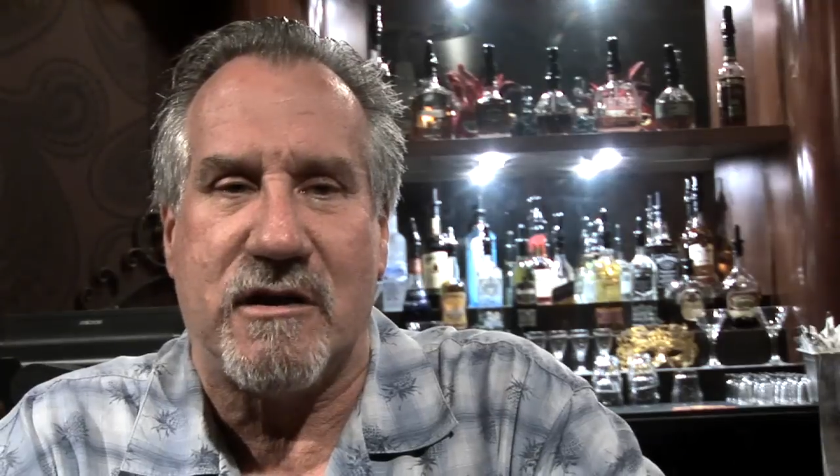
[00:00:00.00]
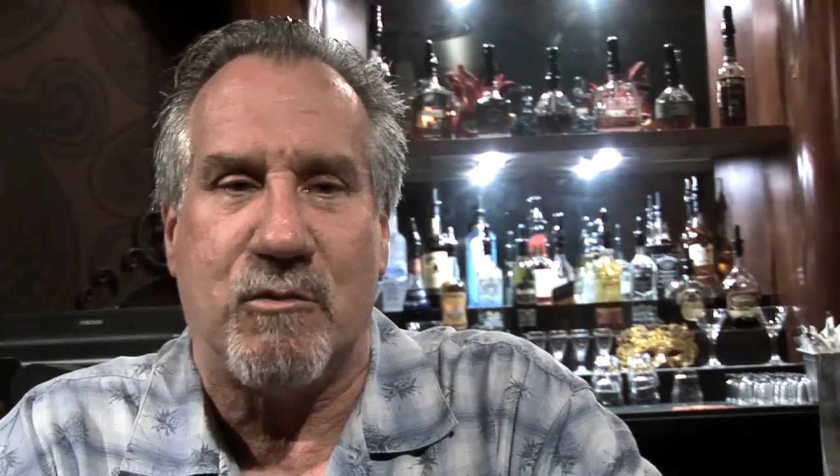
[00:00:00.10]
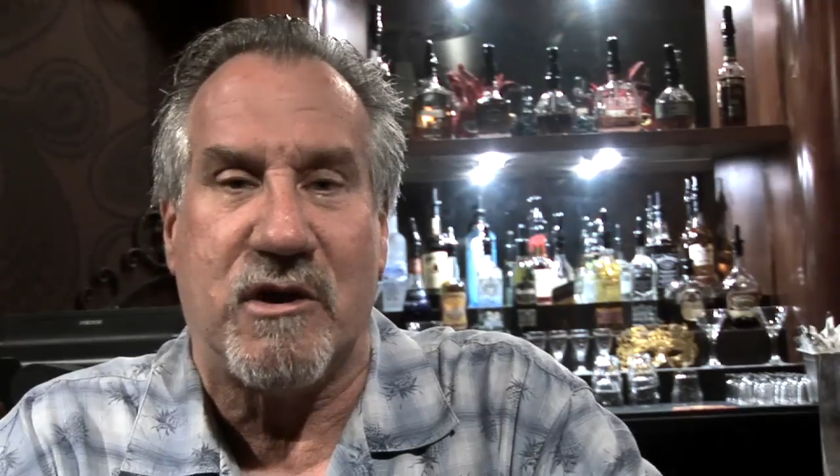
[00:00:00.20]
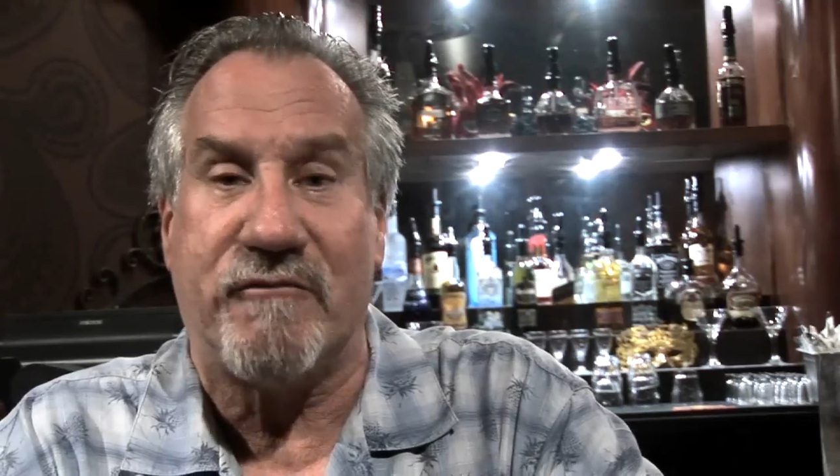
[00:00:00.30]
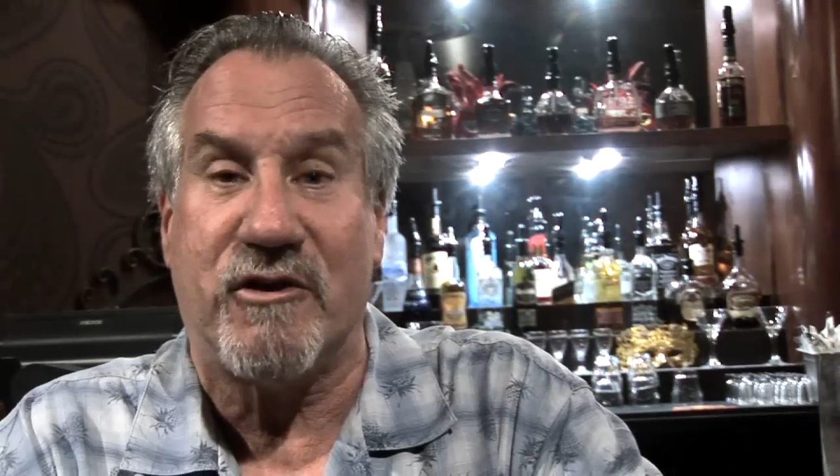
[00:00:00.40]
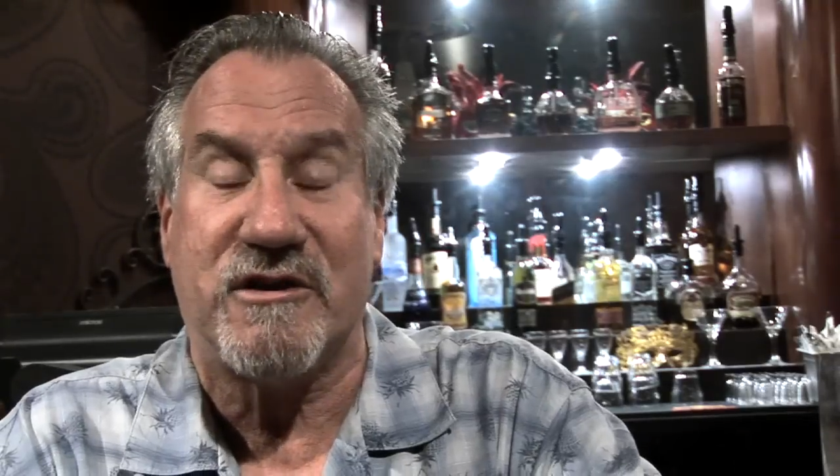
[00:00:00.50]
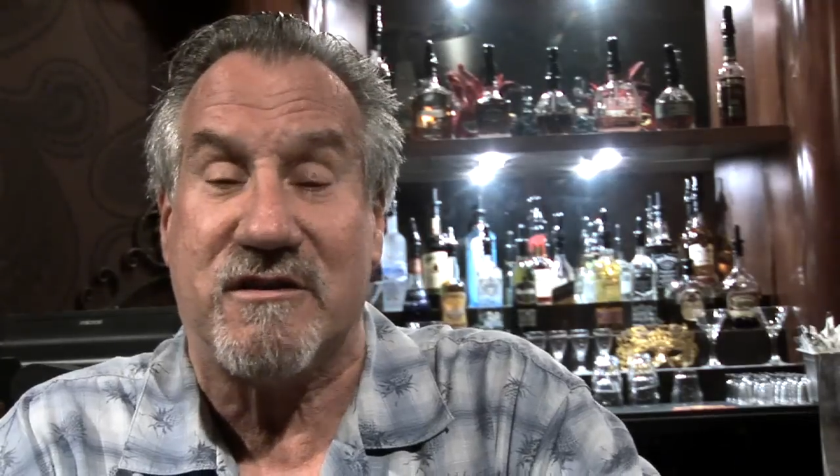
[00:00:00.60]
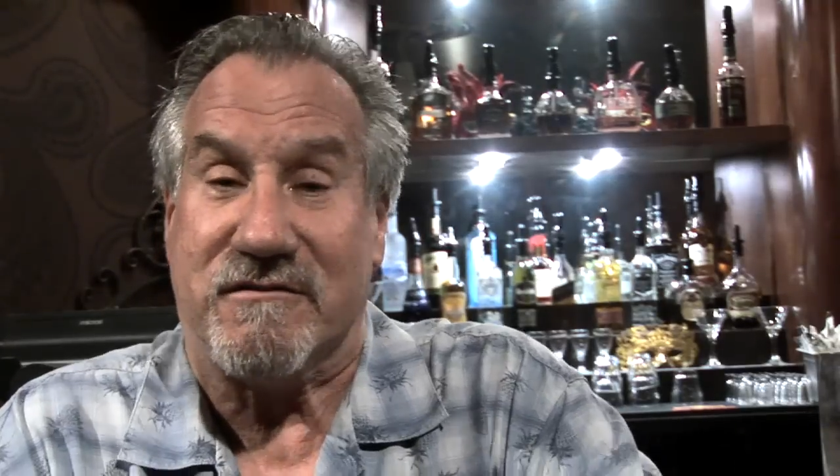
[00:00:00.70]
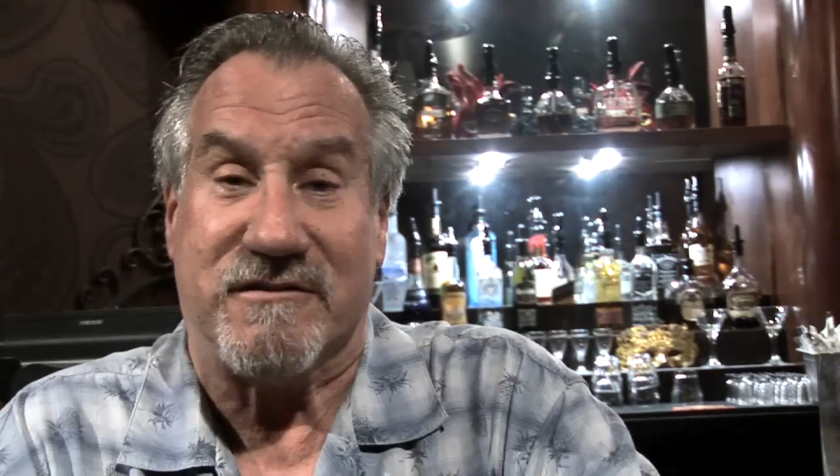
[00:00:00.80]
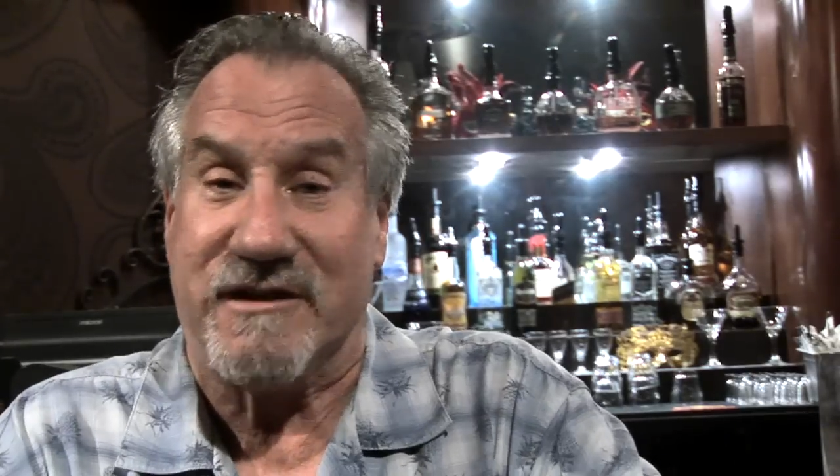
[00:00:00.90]
wherever
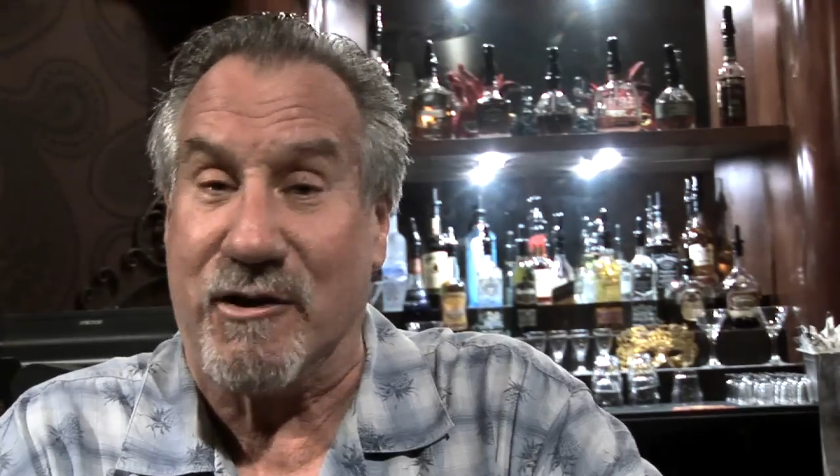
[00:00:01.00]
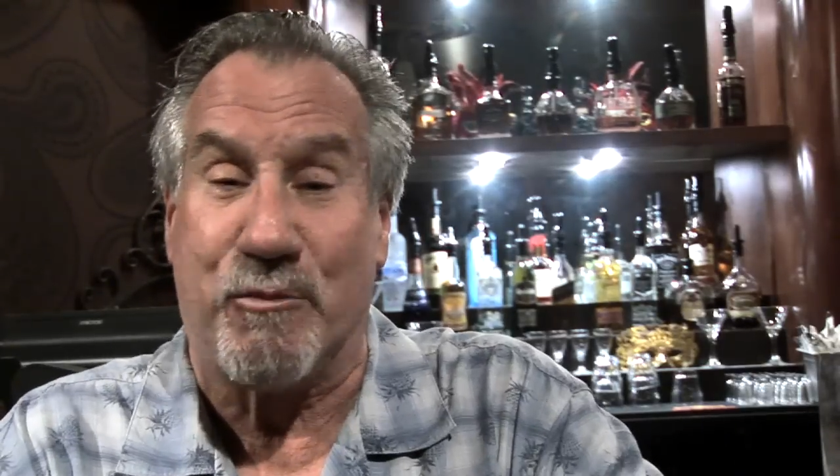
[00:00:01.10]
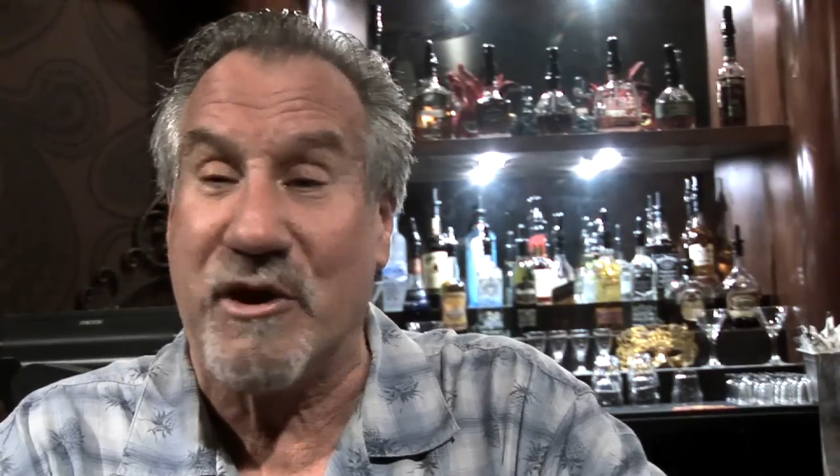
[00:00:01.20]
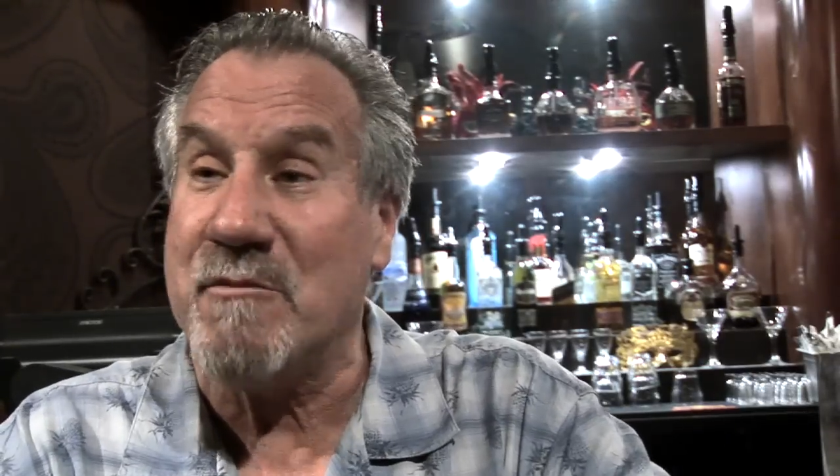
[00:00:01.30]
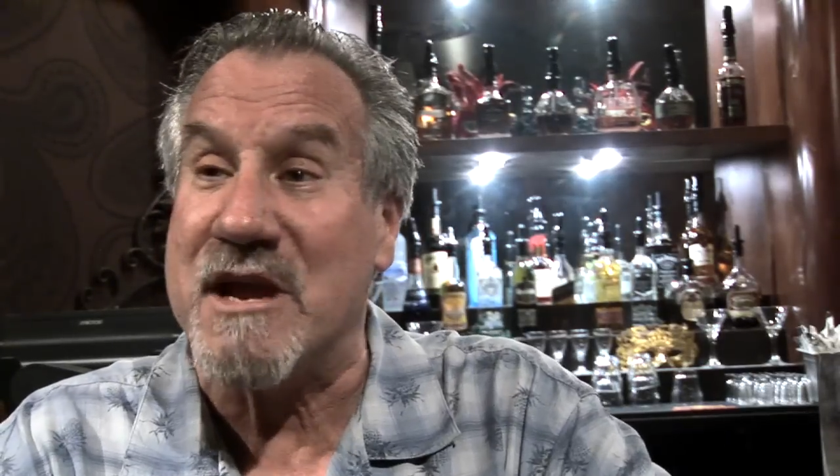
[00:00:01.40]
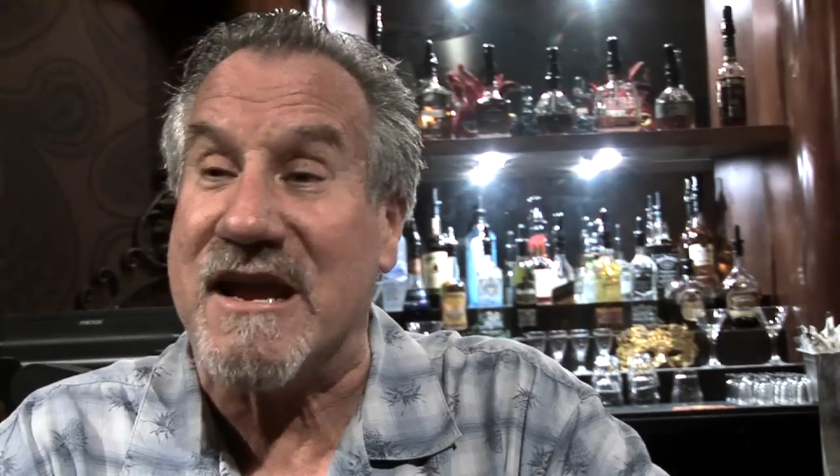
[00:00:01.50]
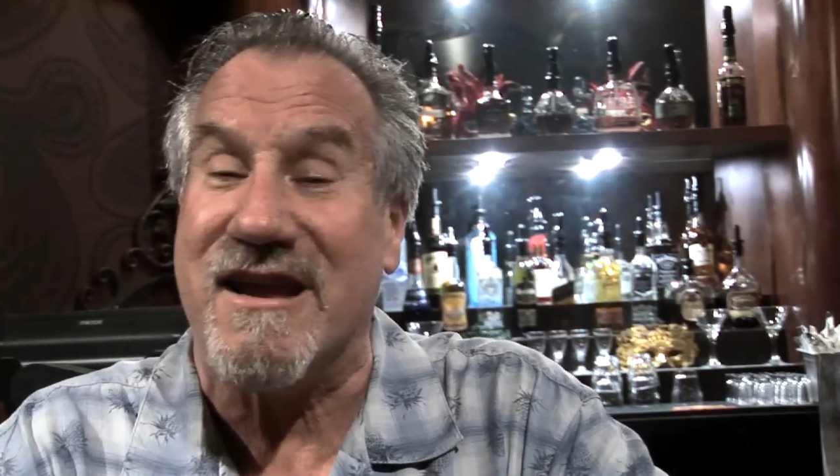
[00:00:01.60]
it'll bring me.